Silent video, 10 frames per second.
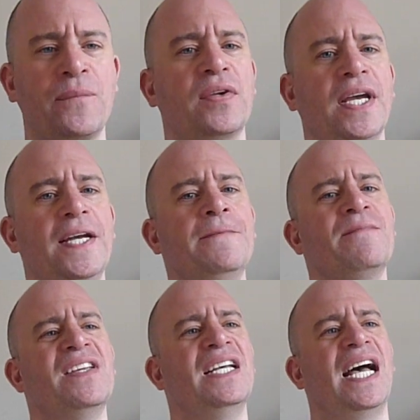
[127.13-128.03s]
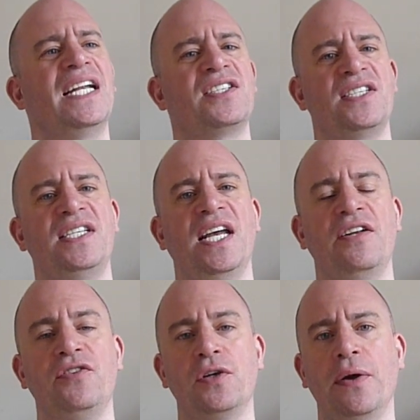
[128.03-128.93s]
Okay, and as I said,
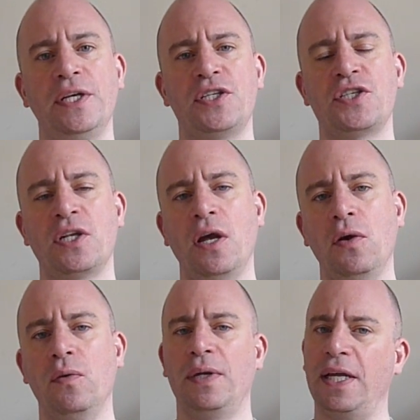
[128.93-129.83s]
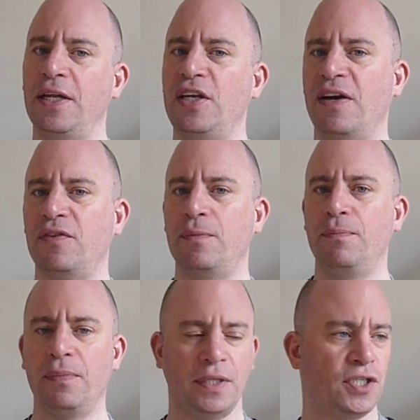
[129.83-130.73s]
if you're going slow, you have
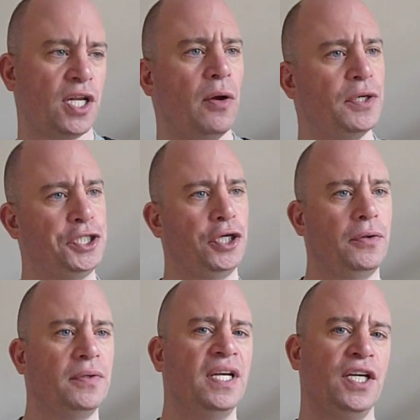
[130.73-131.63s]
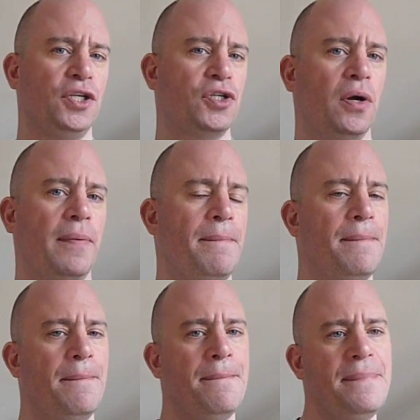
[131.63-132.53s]
a slower tune, you try
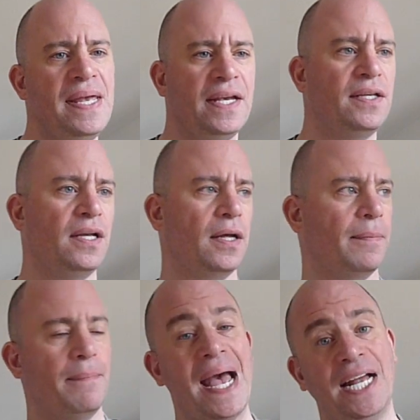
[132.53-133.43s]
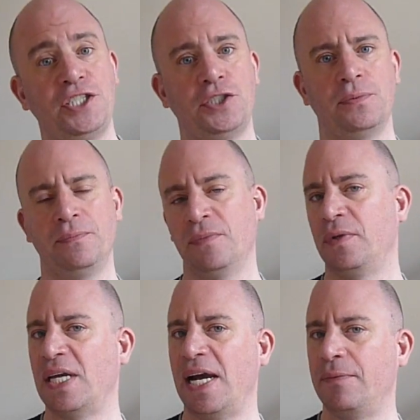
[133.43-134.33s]
and match
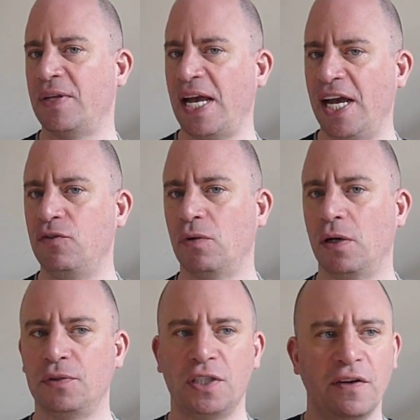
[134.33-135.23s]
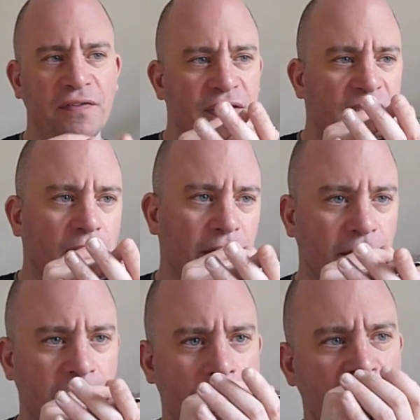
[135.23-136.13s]
that head roll. So if it's a kind
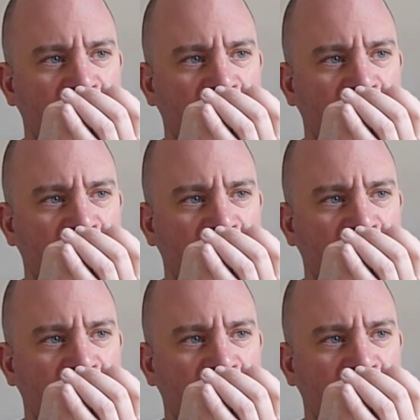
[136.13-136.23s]
of,